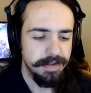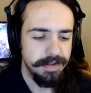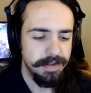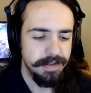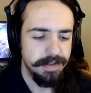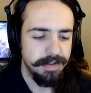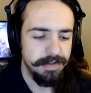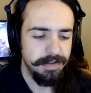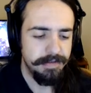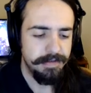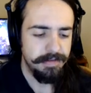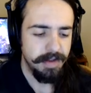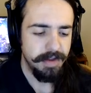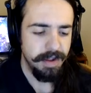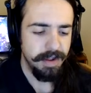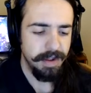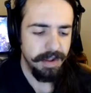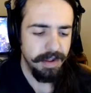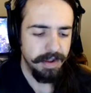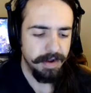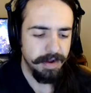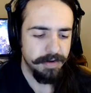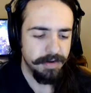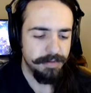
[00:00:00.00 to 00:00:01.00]

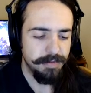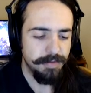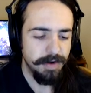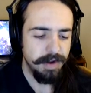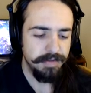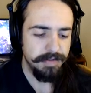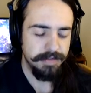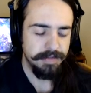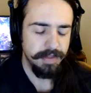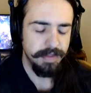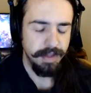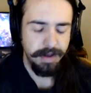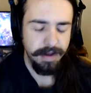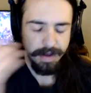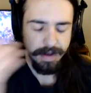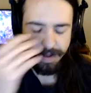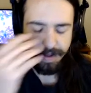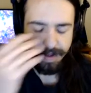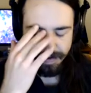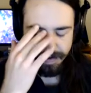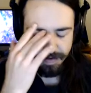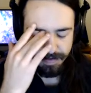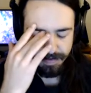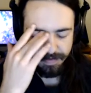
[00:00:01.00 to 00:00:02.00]
say cross the
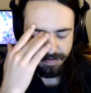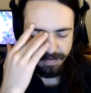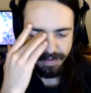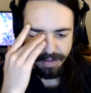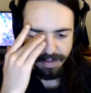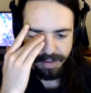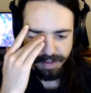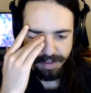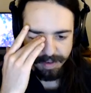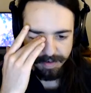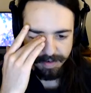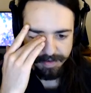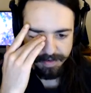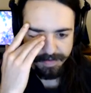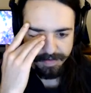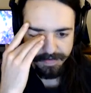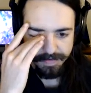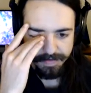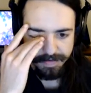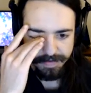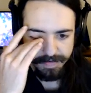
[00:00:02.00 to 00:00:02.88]
aisle and